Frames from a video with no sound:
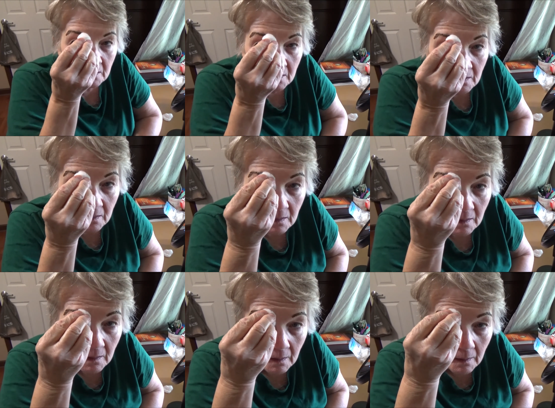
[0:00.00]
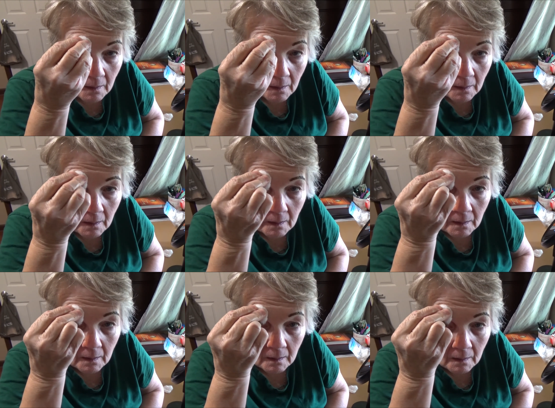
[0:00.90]

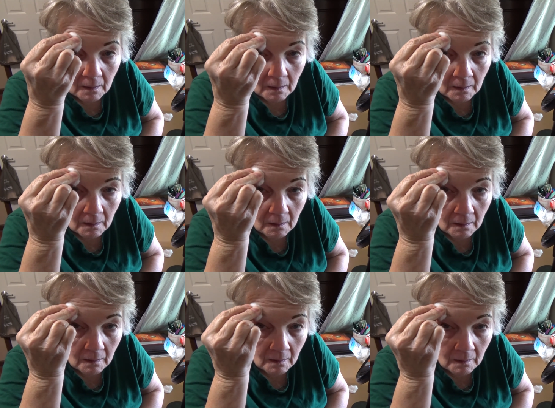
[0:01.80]
[no speech]